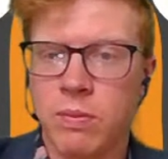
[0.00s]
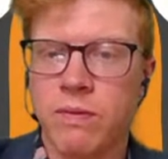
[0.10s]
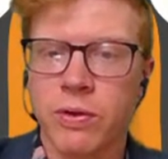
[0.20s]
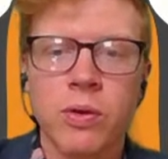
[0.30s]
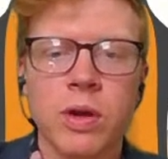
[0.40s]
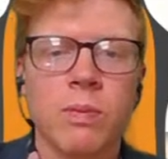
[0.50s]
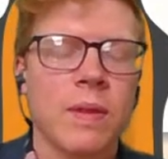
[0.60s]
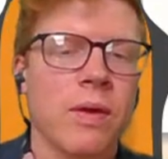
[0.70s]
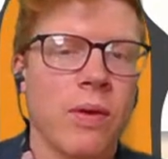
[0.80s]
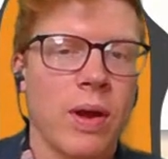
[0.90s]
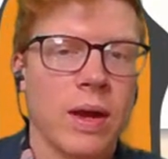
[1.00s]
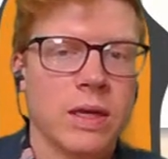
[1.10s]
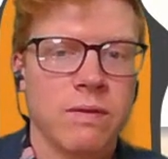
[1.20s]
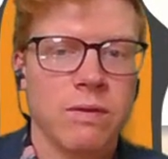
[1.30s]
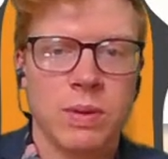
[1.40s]
we've recorded when they're active and
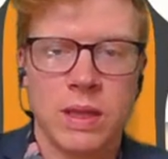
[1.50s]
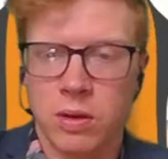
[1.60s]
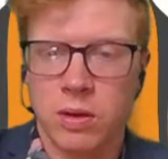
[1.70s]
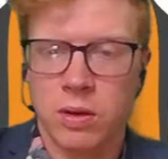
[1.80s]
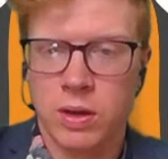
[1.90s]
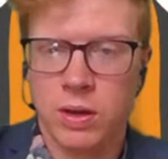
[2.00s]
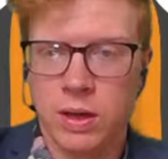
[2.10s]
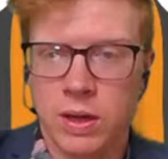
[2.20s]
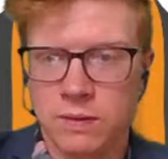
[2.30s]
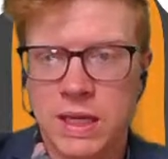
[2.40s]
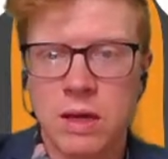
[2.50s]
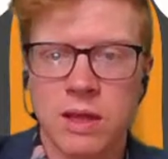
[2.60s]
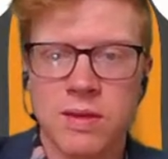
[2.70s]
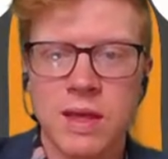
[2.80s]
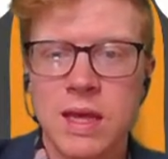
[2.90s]
when they're not active. Down here we can
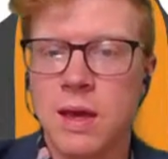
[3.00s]
see